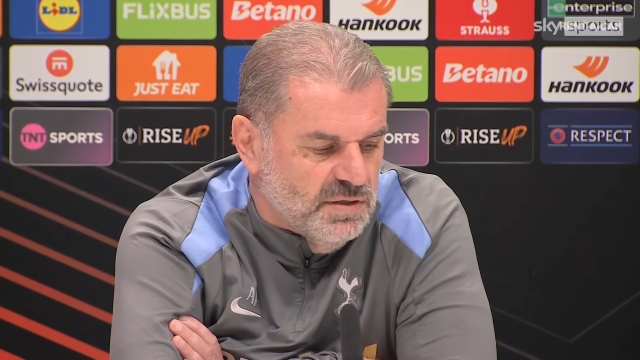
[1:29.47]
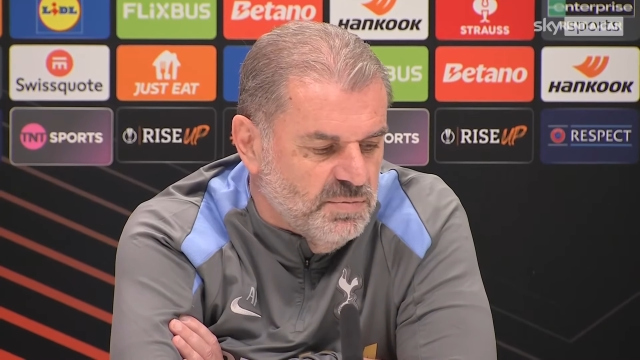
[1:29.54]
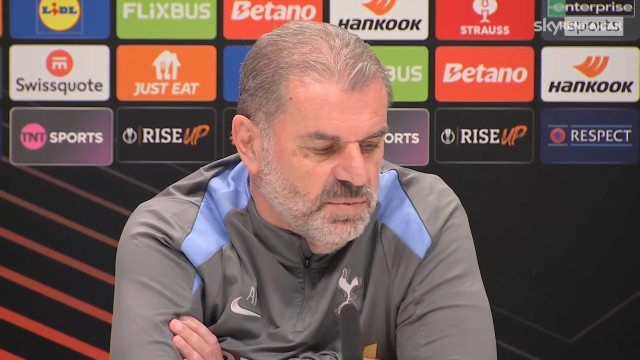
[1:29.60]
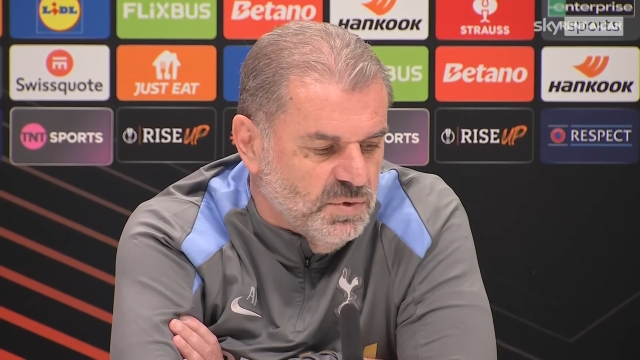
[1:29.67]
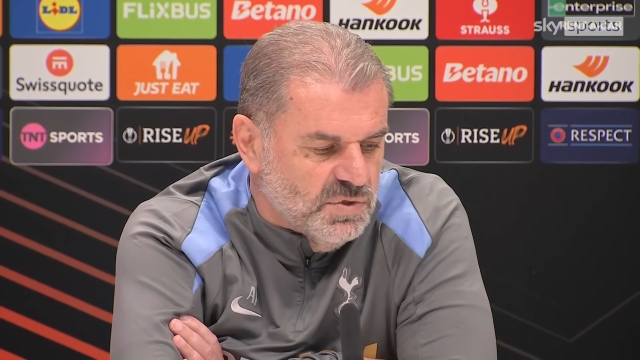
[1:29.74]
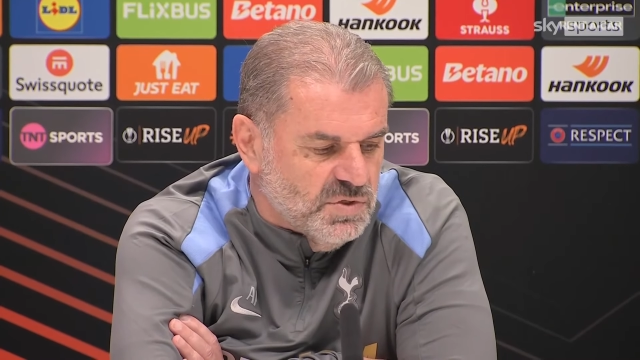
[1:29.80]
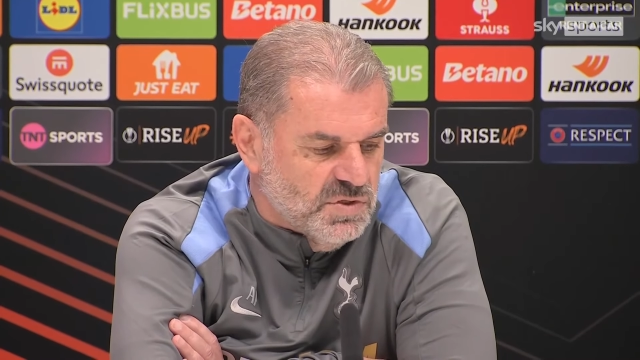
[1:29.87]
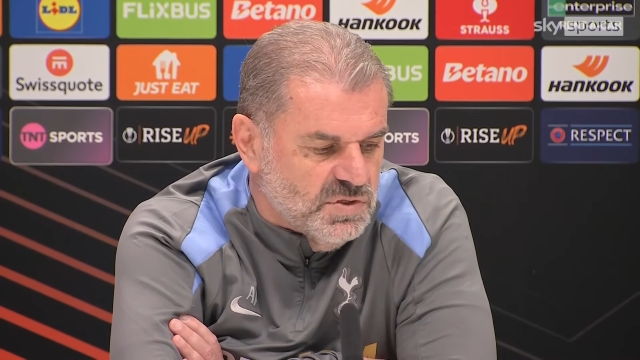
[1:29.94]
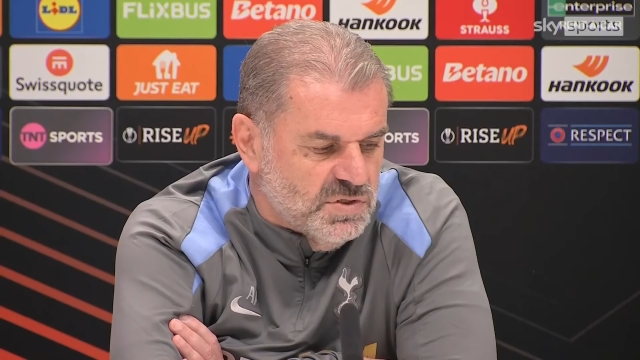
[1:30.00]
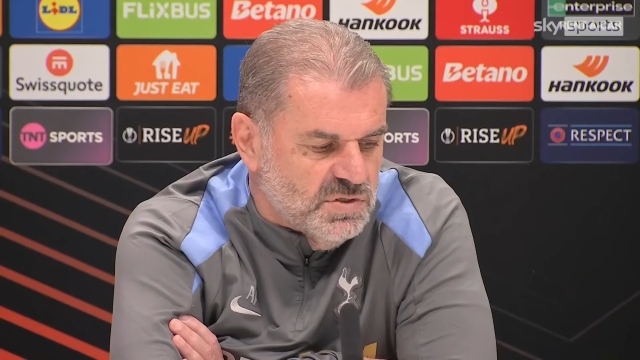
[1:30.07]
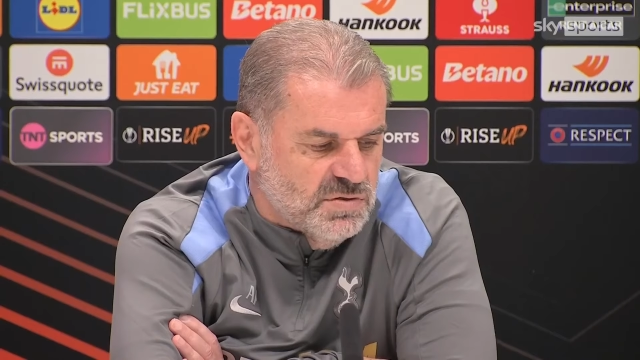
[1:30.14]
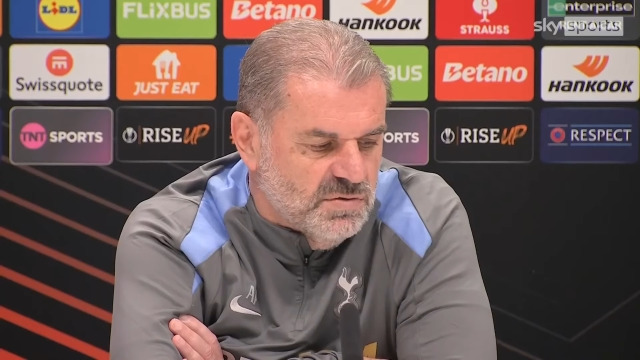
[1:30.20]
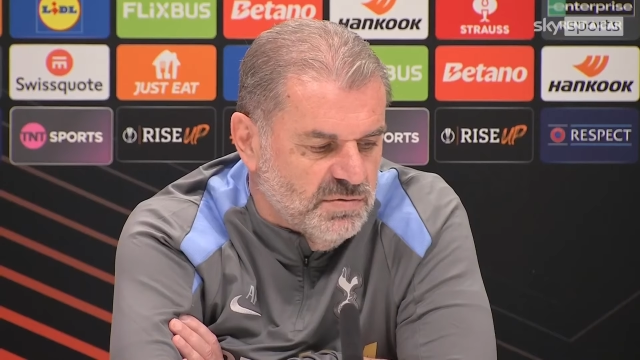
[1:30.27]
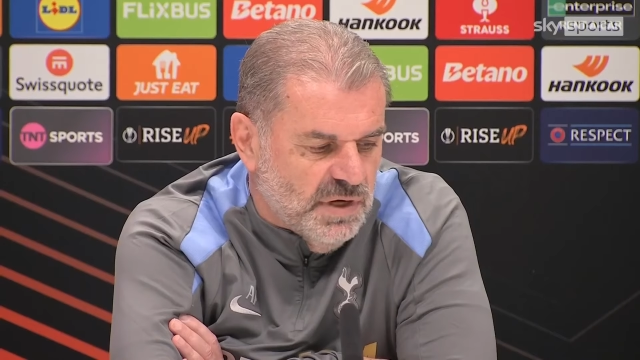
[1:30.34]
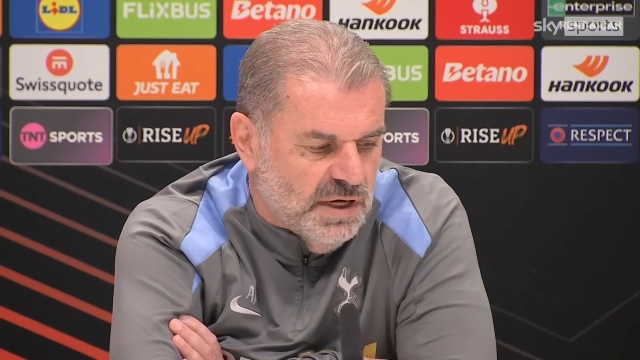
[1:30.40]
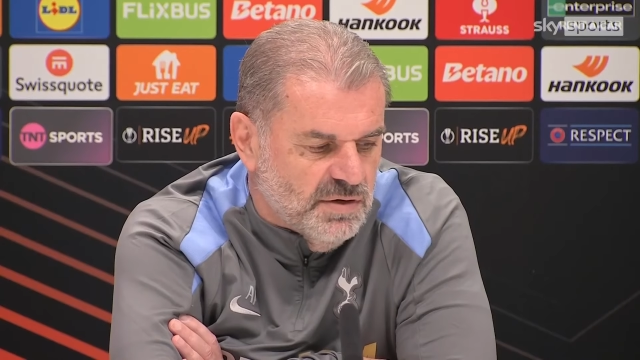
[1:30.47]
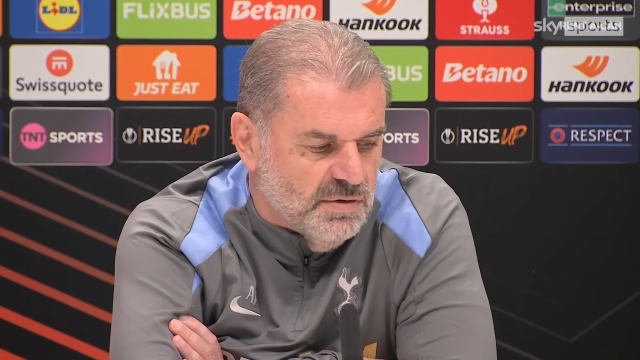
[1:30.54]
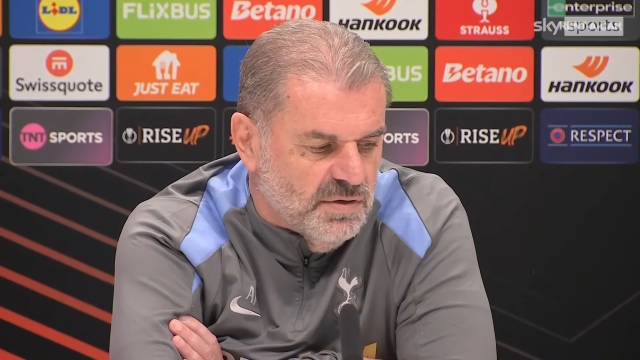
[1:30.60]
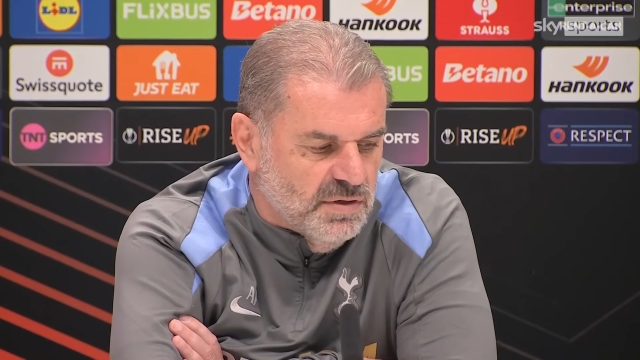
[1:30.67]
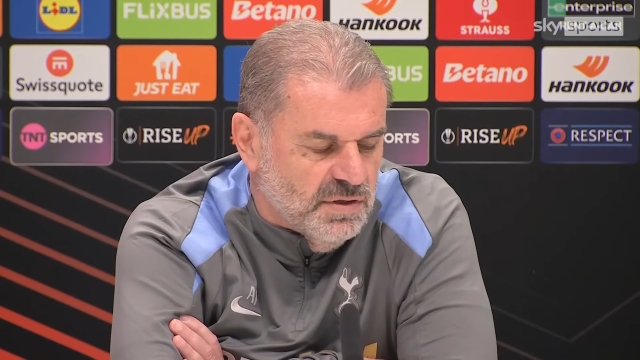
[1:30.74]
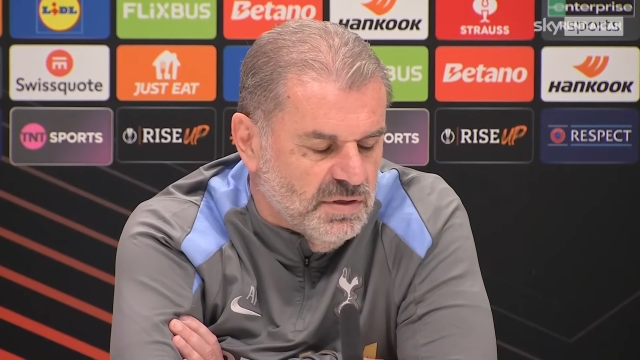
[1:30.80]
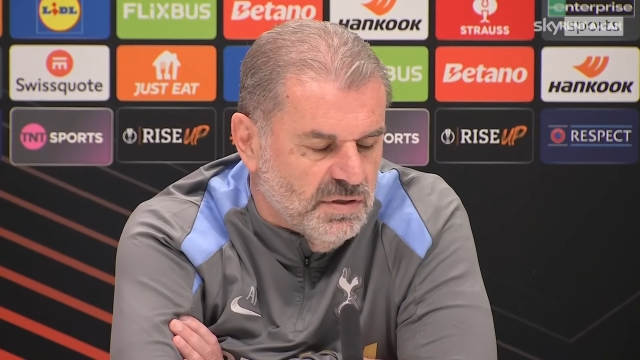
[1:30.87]
it puts un,
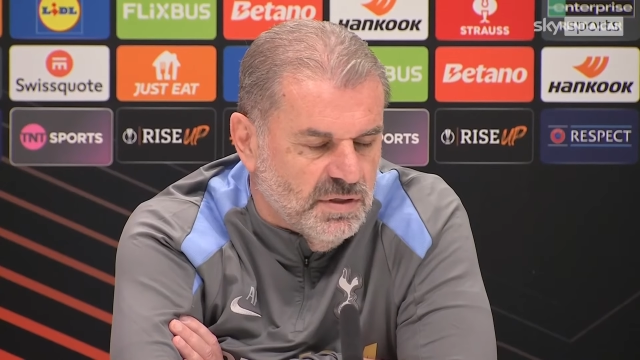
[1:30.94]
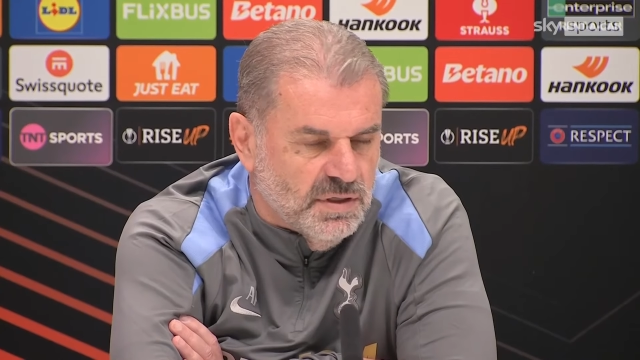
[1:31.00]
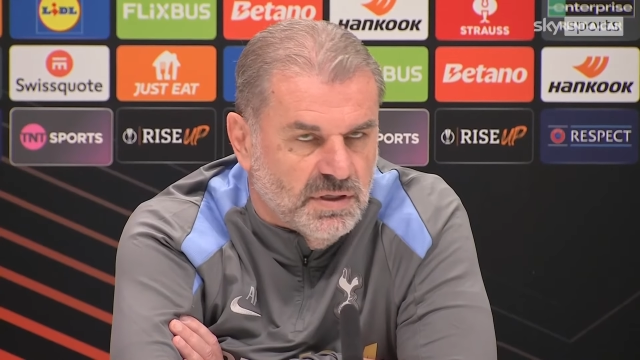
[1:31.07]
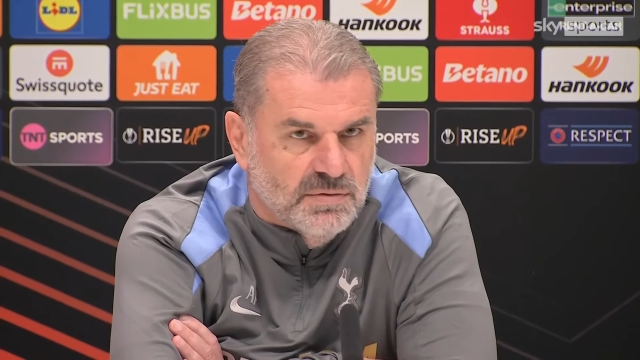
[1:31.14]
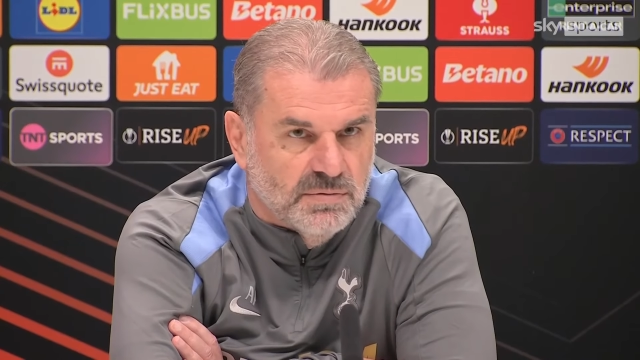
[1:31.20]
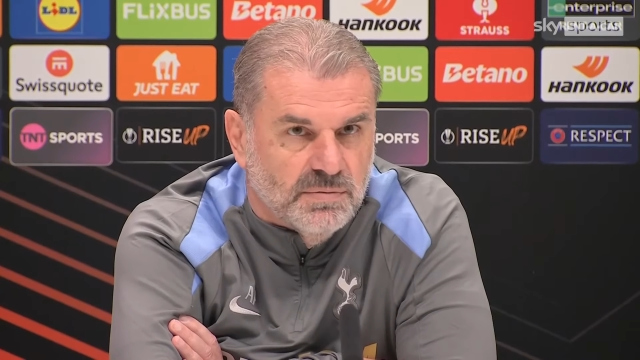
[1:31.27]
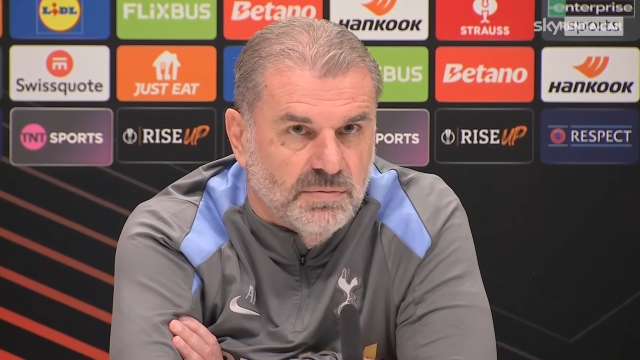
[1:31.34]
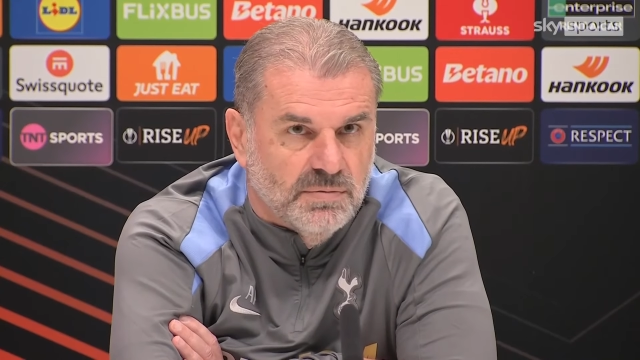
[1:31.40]
you know